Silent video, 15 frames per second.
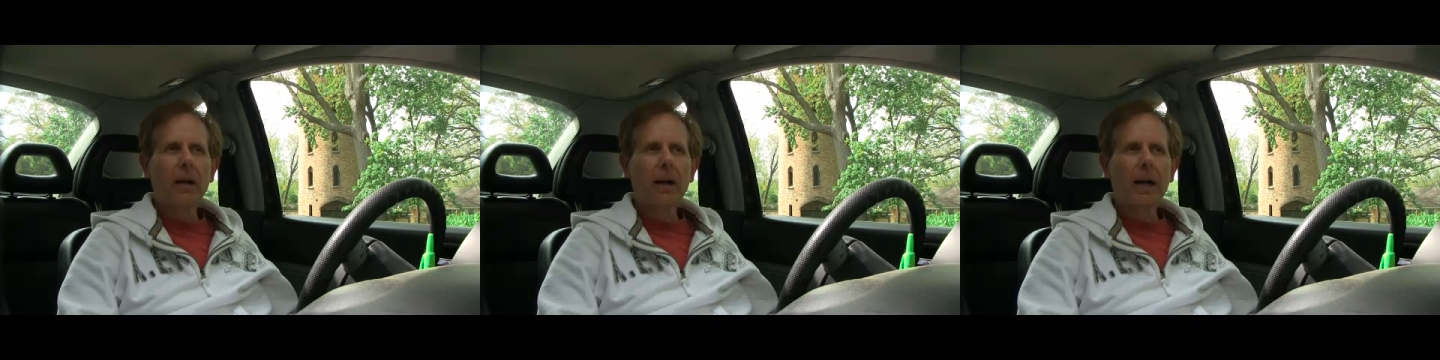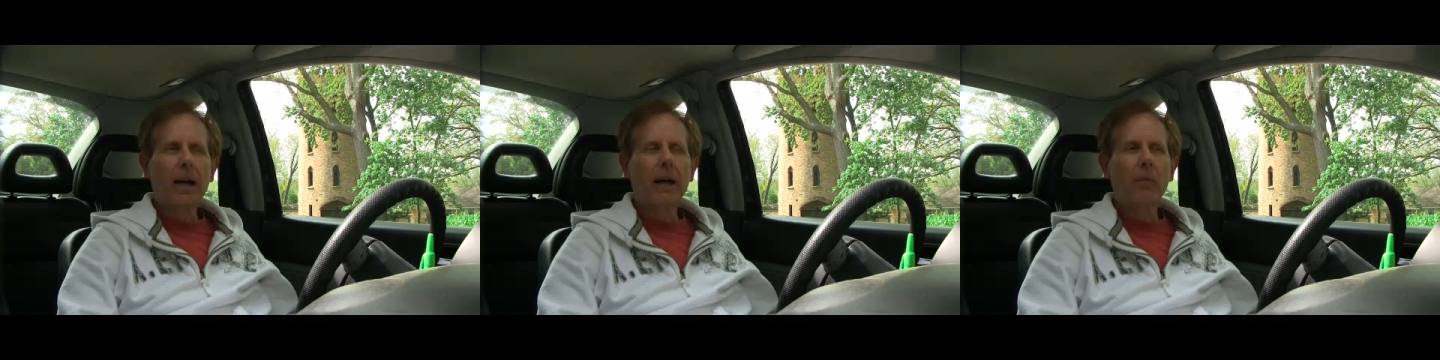
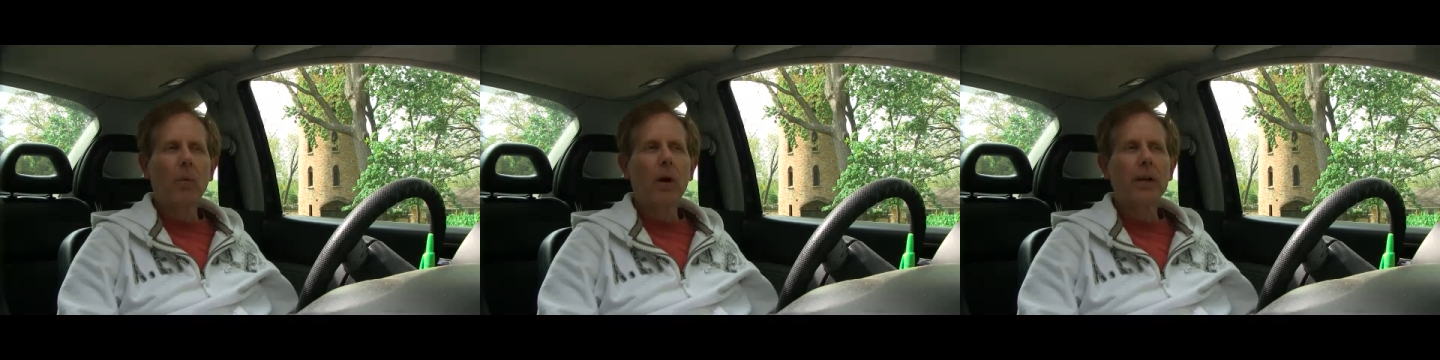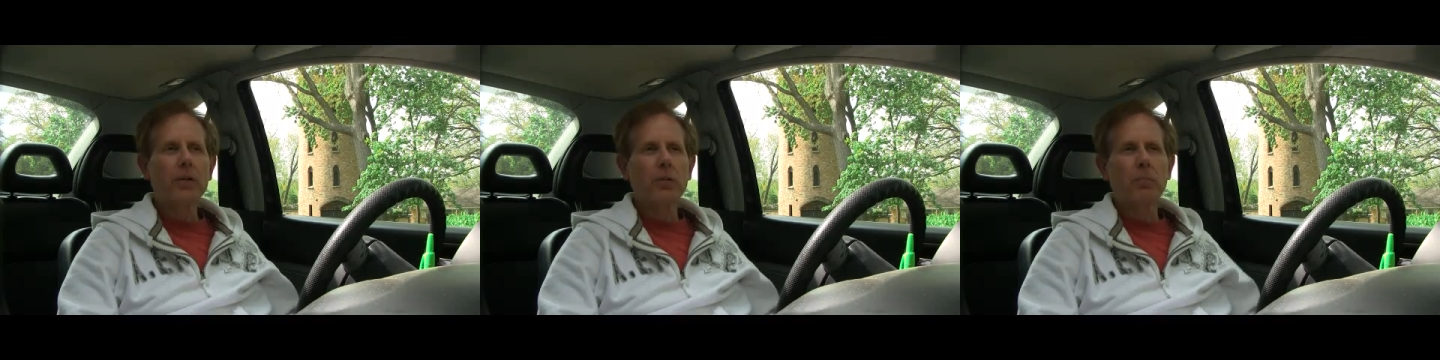I
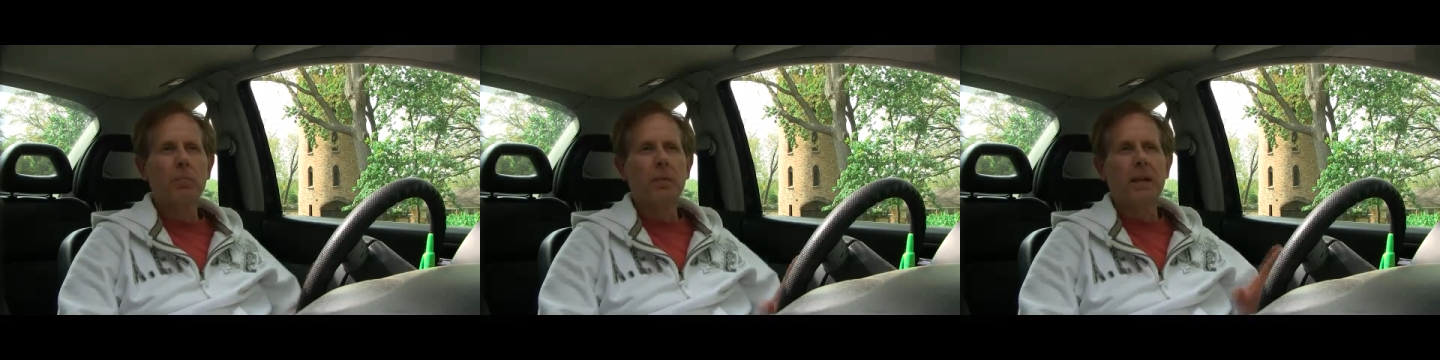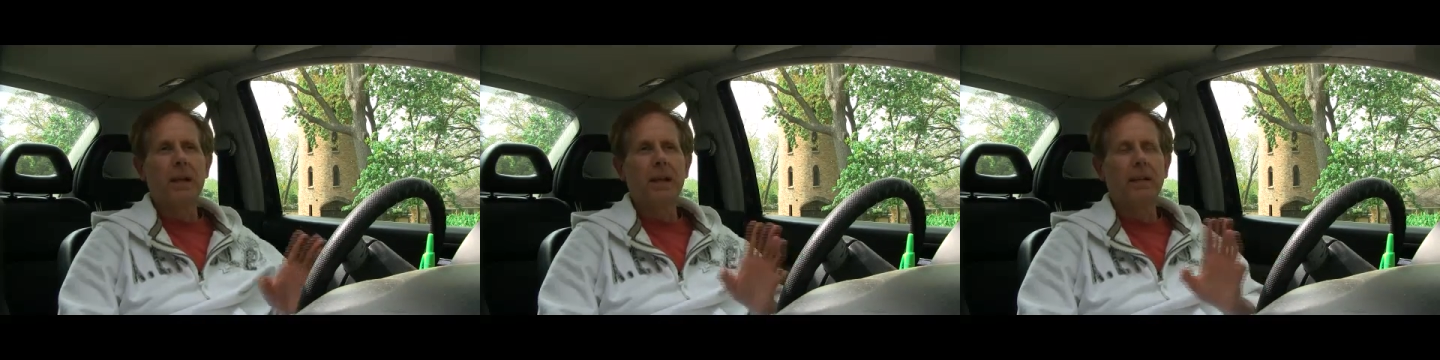want to
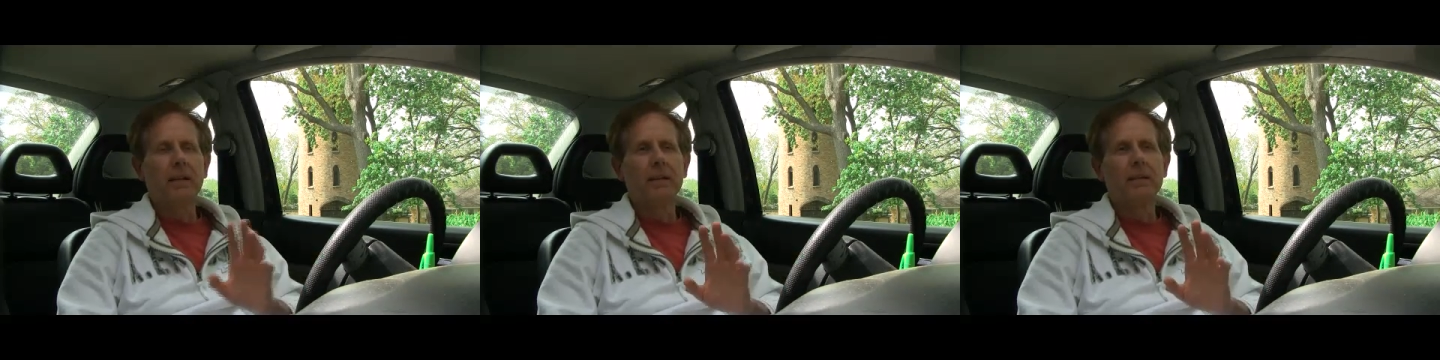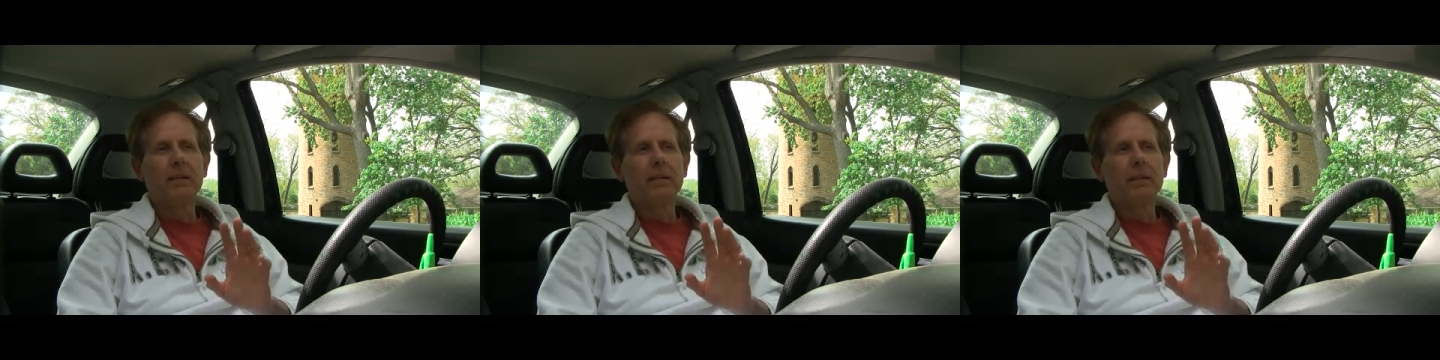be
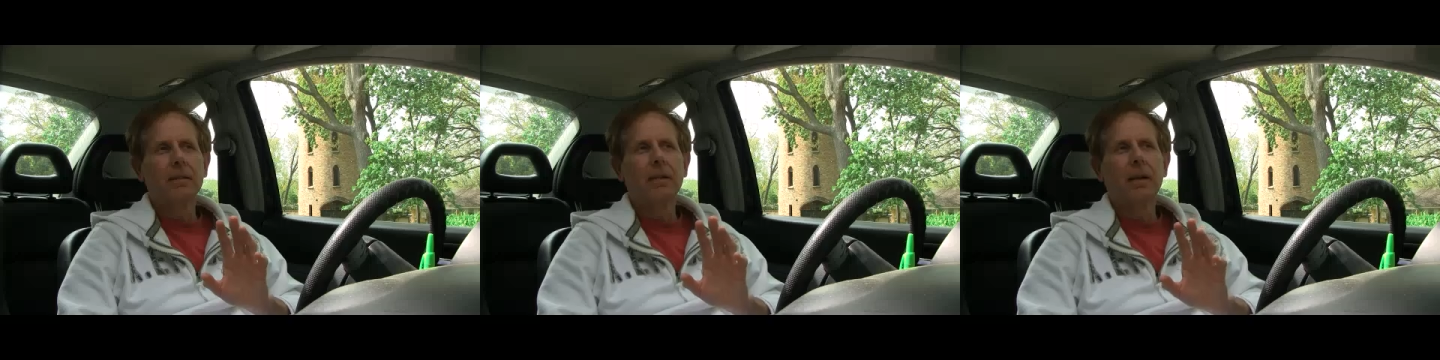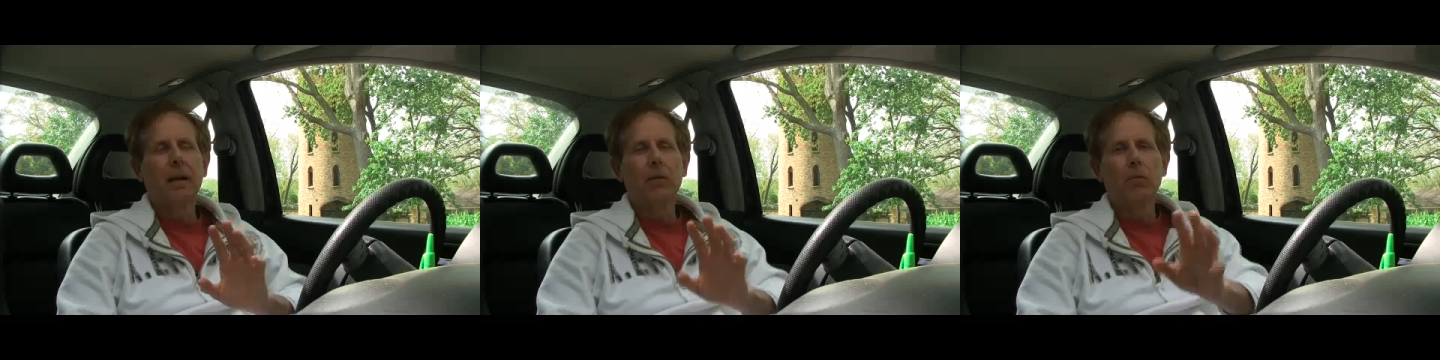
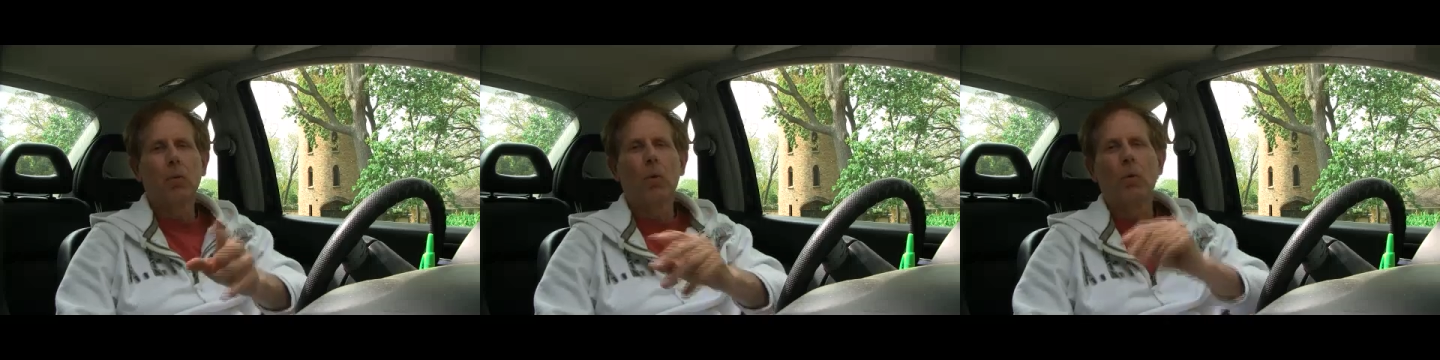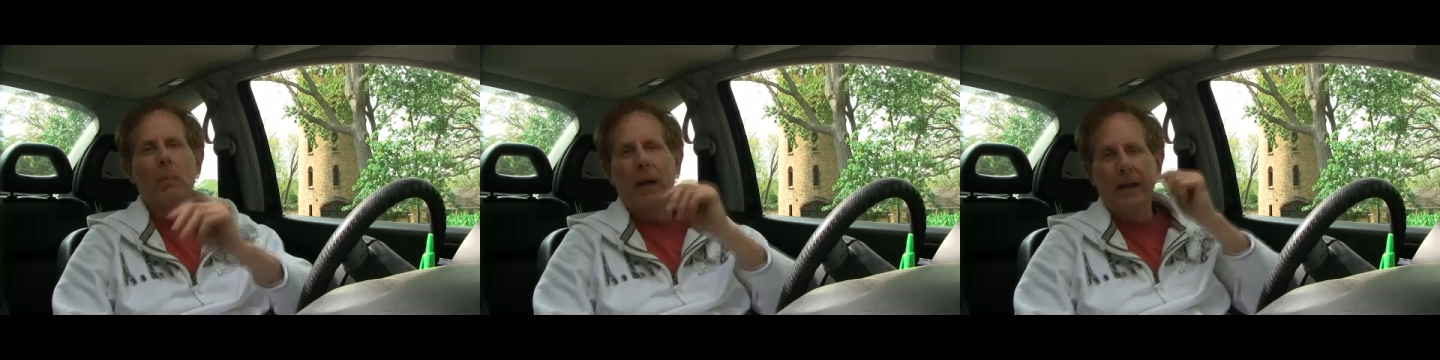a
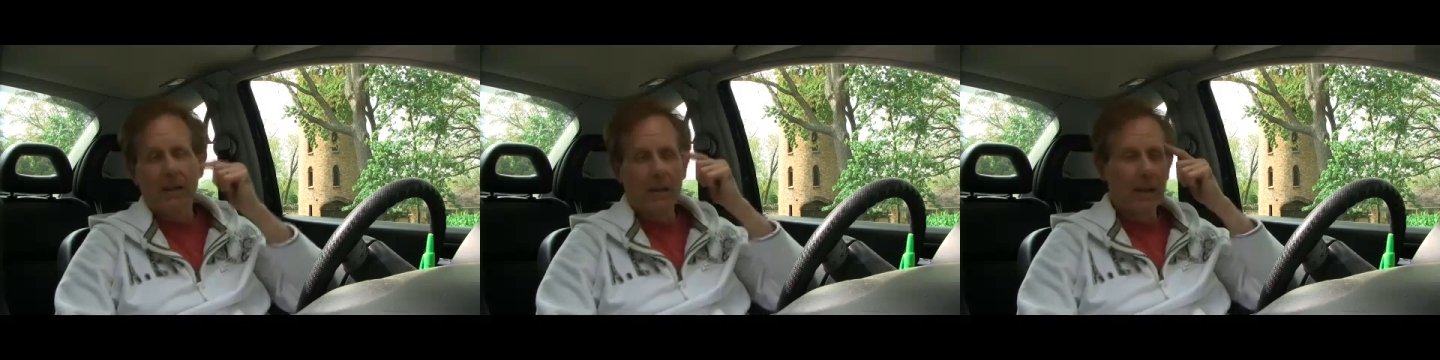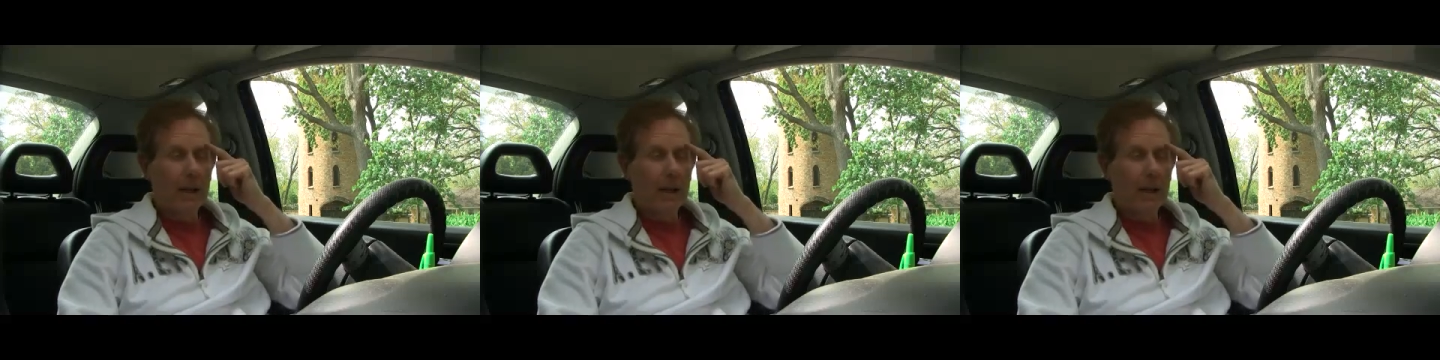role model.